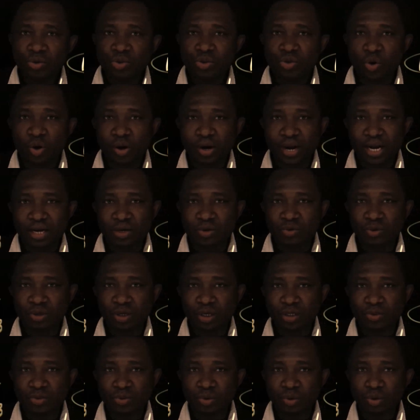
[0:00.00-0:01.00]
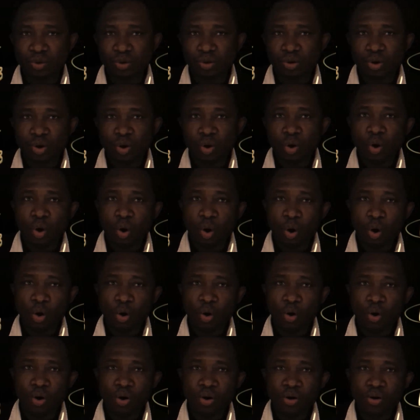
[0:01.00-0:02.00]
your calculator,
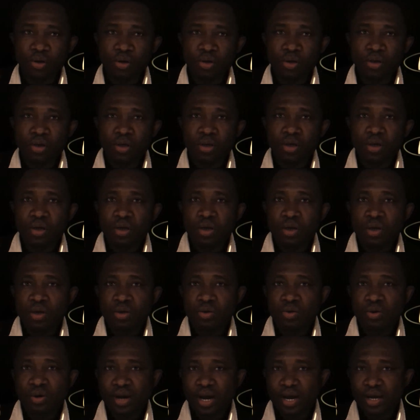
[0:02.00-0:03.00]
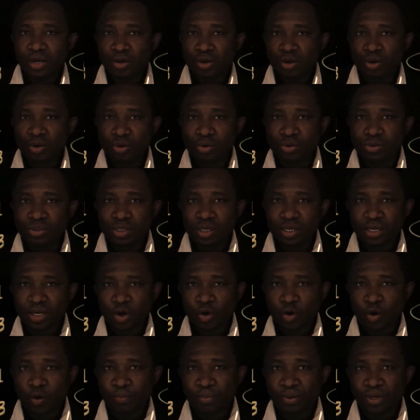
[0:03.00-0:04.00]
or you can use the
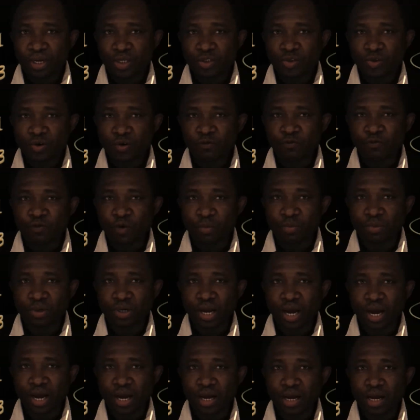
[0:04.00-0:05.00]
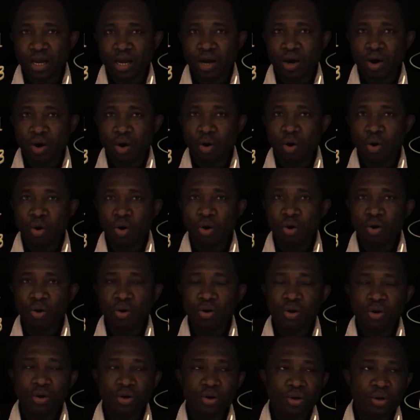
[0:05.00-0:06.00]
combination formula, or
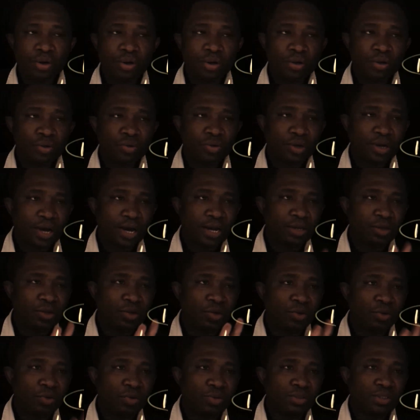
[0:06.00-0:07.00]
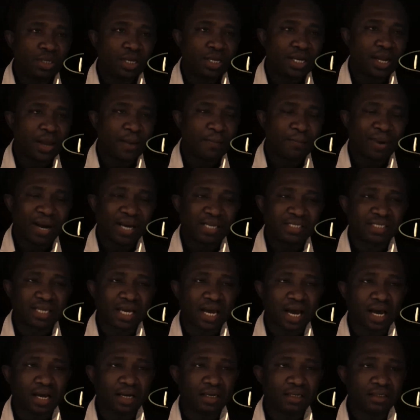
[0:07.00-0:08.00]
you can use the
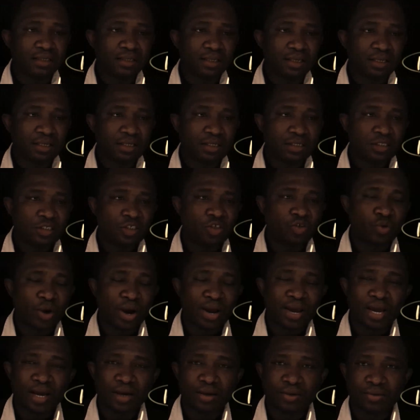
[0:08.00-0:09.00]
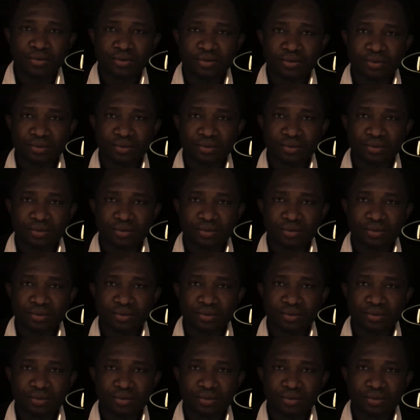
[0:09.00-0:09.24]
Pascal triangle.